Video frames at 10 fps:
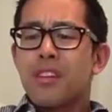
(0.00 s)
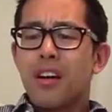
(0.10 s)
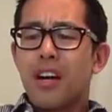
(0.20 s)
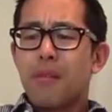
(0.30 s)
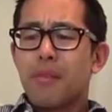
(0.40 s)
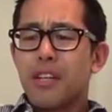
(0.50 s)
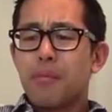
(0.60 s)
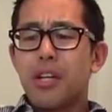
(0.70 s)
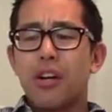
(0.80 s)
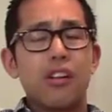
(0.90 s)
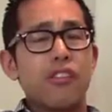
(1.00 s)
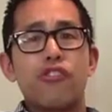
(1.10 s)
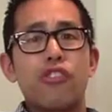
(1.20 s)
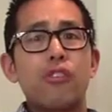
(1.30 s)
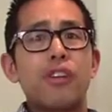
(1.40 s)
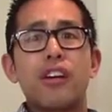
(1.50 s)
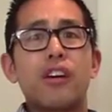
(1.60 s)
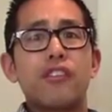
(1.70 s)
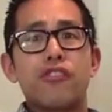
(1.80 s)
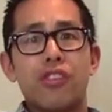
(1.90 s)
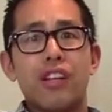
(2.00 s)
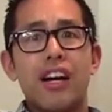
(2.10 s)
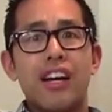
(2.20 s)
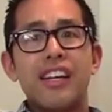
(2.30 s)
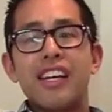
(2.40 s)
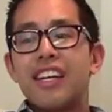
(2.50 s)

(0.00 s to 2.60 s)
It can be all of June and all of July.